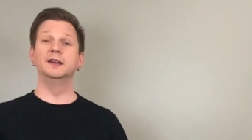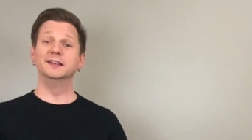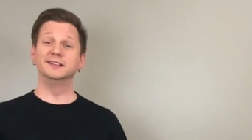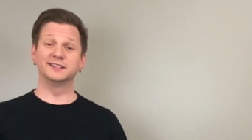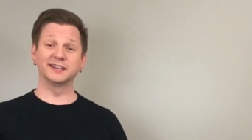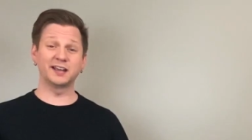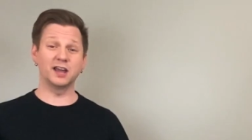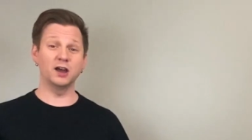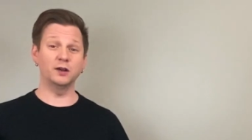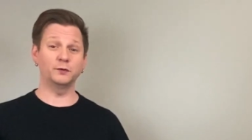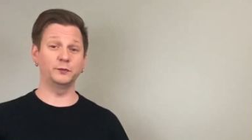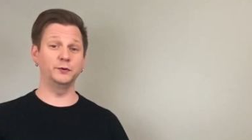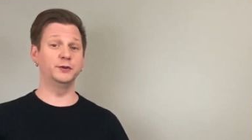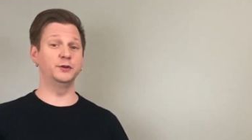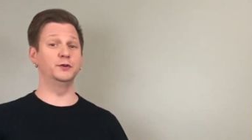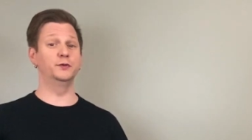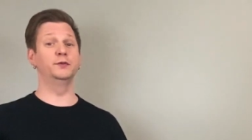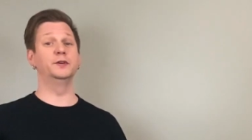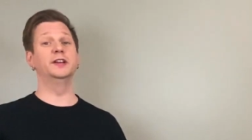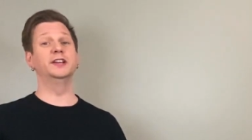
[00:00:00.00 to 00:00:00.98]
To cut
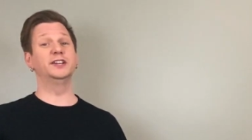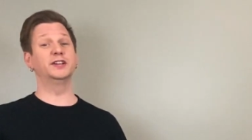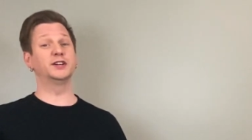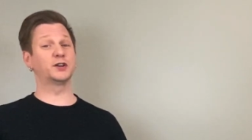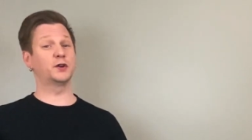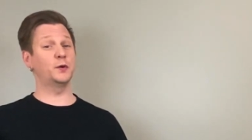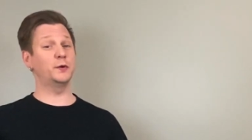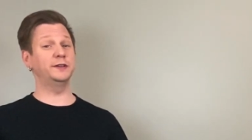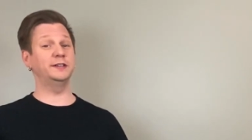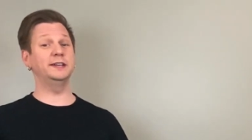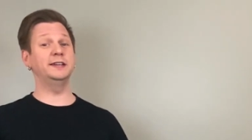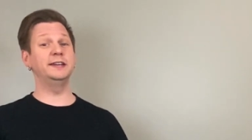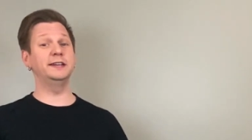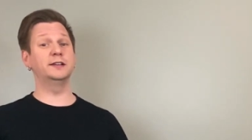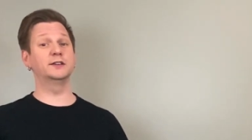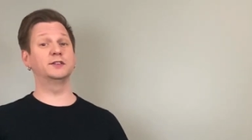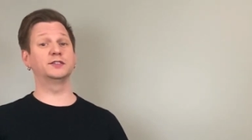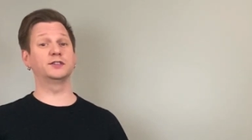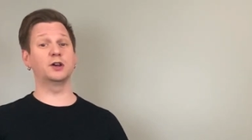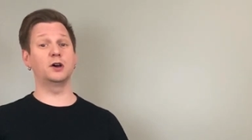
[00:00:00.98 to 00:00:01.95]
Renew, you're going to
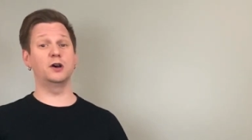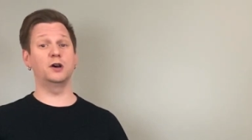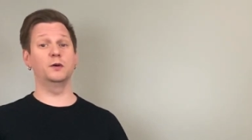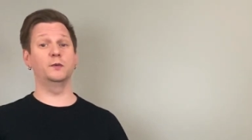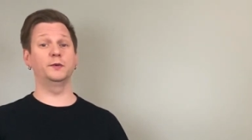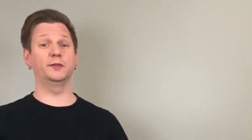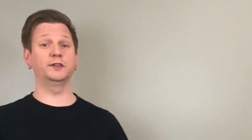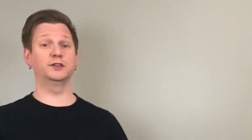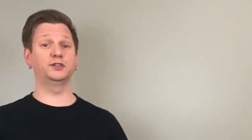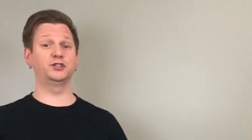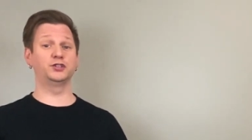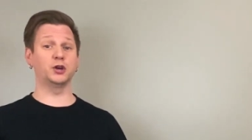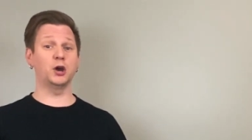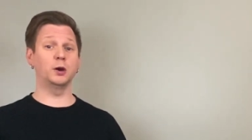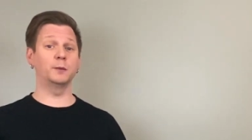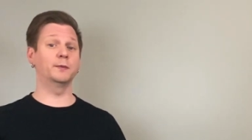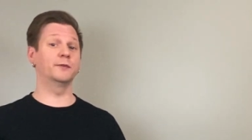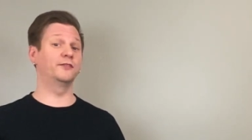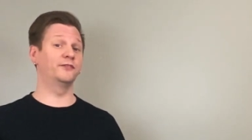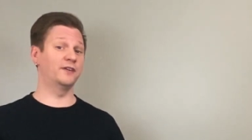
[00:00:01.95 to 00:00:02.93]
need to saw with a
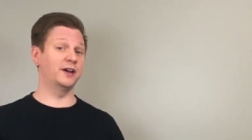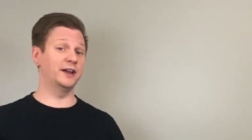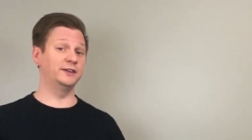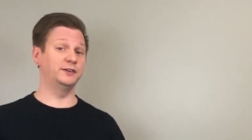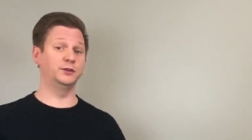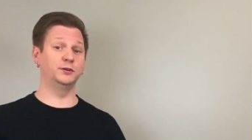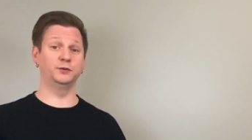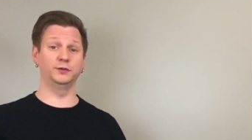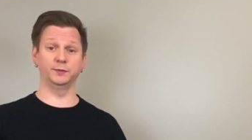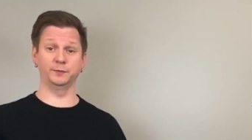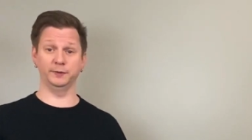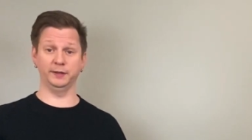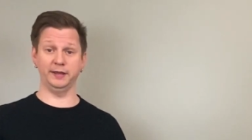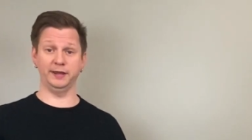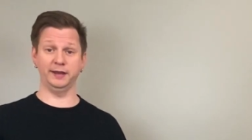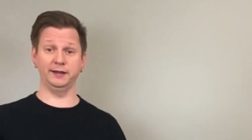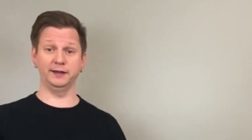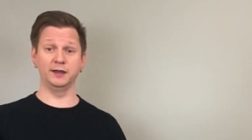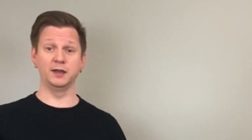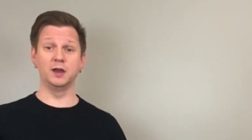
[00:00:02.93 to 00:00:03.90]
sharp, fine-tooth
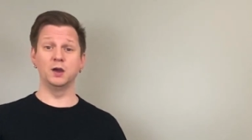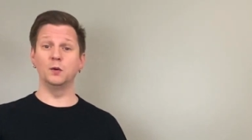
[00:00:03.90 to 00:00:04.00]
blade.